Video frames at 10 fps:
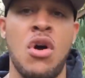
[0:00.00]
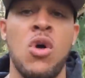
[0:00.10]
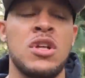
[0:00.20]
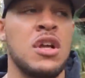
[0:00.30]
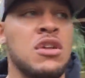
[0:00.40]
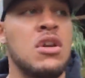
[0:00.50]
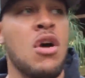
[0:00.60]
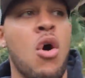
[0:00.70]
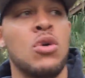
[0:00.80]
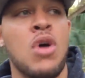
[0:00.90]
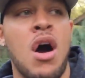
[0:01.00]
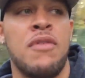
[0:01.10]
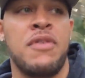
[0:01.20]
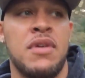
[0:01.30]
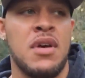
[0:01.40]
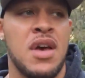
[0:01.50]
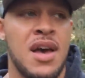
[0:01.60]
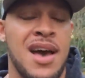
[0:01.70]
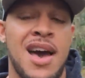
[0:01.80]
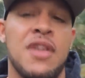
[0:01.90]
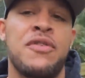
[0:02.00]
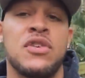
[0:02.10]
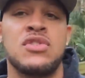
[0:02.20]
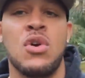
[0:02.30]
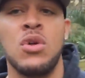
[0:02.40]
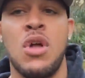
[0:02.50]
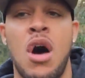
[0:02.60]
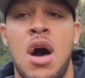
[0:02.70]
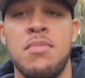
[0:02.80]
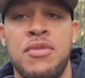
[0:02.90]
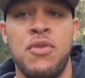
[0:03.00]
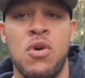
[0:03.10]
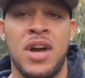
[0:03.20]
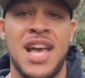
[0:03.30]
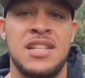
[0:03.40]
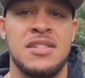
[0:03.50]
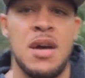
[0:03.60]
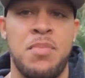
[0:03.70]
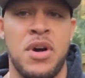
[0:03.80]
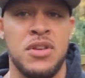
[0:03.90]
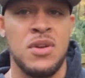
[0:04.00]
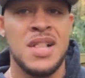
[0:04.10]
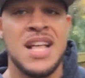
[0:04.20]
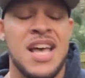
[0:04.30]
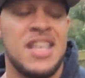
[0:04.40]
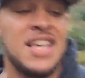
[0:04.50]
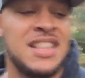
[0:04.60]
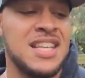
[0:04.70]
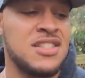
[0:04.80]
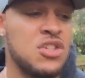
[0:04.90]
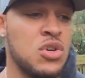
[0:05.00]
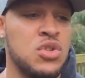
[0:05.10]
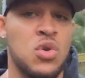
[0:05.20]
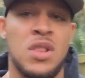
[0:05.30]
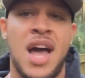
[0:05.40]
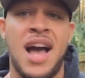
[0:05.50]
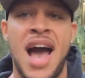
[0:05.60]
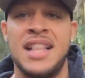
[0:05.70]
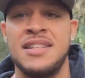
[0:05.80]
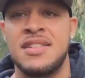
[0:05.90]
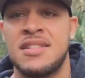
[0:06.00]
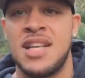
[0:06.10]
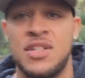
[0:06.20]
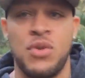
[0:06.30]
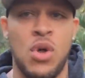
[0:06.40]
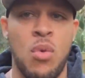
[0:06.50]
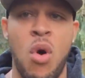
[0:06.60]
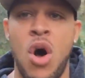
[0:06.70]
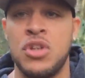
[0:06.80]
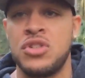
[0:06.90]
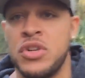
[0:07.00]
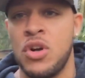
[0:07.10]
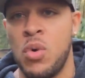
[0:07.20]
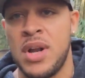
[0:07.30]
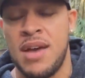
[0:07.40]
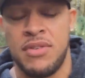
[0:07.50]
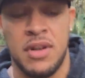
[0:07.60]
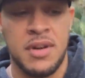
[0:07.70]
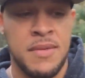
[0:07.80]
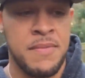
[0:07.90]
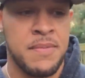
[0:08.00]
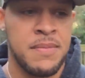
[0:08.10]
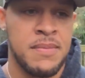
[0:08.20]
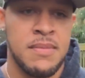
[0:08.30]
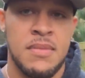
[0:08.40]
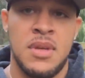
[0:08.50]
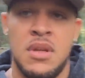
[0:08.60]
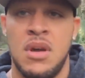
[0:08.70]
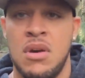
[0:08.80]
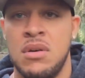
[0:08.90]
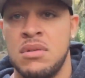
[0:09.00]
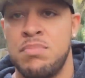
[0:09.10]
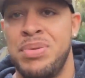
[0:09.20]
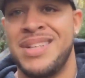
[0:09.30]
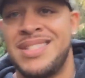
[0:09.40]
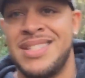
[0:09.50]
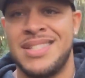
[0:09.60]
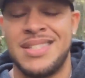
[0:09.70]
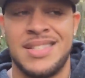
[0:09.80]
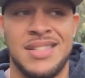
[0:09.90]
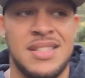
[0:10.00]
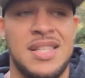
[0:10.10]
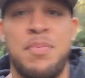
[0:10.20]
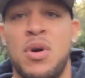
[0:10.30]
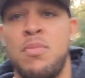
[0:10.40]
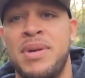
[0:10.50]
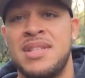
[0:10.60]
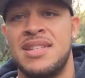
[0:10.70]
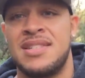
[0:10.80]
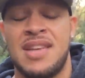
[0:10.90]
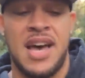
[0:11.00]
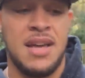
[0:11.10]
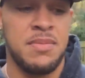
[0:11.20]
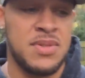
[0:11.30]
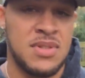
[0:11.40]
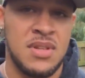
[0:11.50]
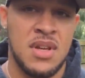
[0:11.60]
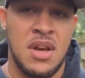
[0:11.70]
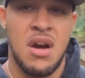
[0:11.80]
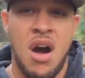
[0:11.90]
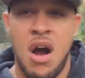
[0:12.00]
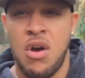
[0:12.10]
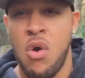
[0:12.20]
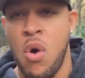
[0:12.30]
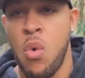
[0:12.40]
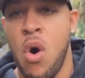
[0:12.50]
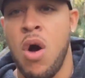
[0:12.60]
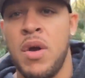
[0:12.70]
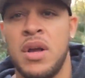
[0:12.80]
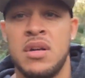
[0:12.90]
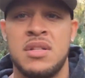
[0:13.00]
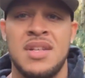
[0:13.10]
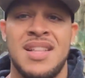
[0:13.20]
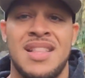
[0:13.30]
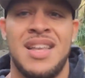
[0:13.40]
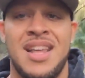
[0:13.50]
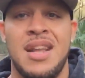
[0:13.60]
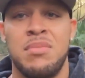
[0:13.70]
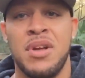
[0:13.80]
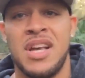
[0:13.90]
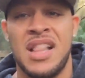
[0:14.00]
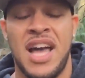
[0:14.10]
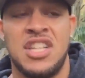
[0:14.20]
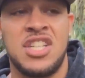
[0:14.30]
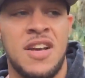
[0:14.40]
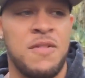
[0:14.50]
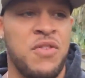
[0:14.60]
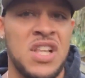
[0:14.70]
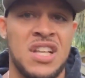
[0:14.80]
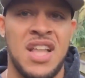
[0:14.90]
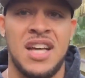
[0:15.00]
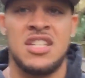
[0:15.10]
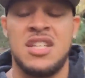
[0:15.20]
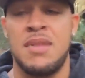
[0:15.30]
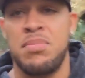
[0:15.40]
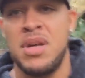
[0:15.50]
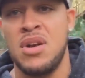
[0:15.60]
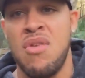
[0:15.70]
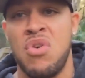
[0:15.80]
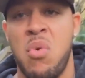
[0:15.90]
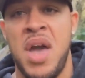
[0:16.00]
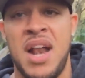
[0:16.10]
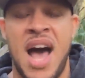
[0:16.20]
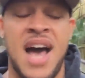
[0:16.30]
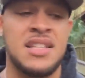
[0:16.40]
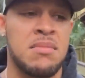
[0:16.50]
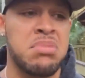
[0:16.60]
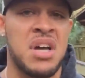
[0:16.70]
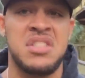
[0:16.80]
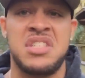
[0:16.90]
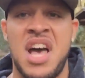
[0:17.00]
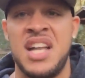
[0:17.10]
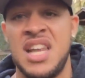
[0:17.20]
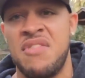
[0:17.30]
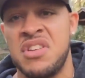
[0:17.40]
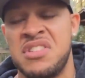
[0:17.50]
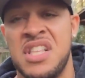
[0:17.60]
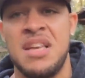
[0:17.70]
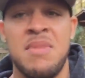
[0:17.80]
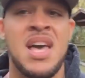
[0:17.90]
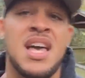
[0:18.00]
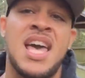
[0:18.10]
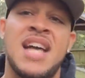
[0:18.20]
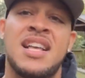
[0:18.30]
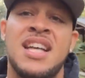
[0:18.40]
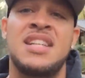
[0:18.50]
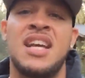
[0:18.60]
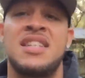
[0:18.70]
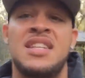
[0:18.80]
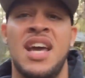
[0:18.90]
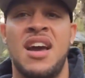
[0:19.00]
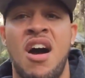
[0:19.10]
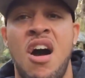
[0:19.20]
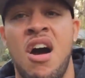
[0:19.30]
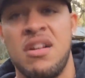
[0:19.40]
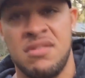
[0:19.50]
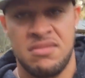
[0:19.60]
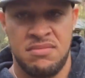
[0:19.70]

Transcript: hold it, you could hold off health for so long before it catches up on you. You get these dudes who are like highly successful on Wall Street or whatever, you know, business, typical business types, hardcore warriors, that end up looking like shit, feeling like shit, being overweight, eyes are bloodshot, never sleep, can't get their dick hard,